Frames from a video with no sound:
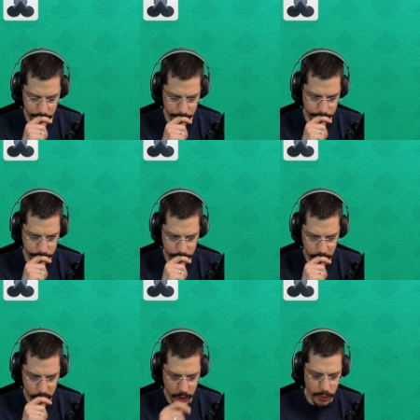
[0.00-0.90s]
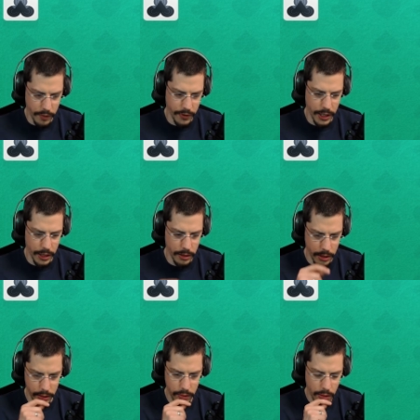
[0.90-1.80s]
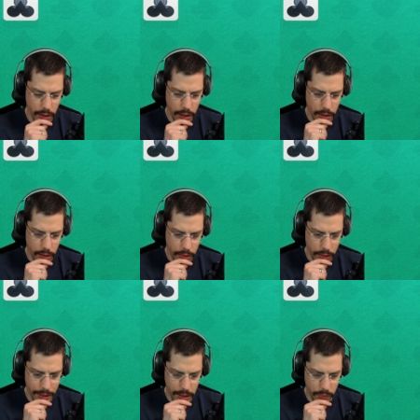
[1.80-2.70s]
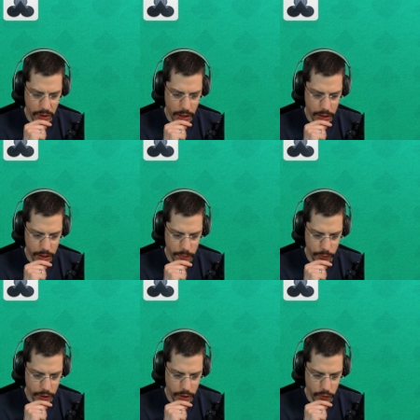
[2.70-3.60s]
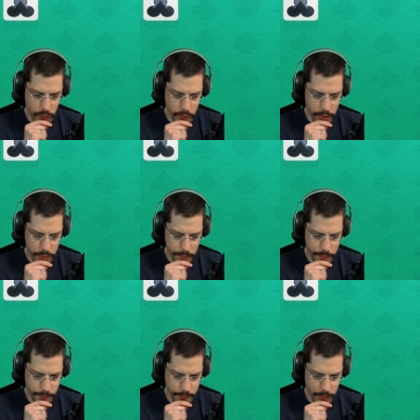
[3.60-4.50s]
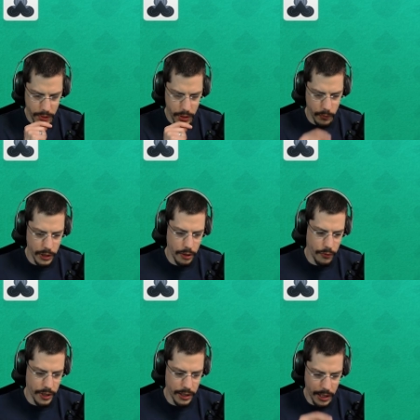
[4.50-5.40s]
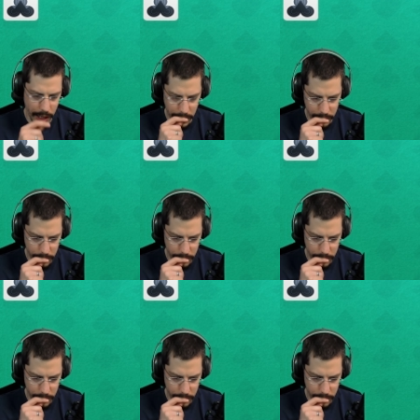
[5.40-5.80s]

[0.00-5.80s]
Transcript: So now we have again that king we can't bring over. We need a red 8.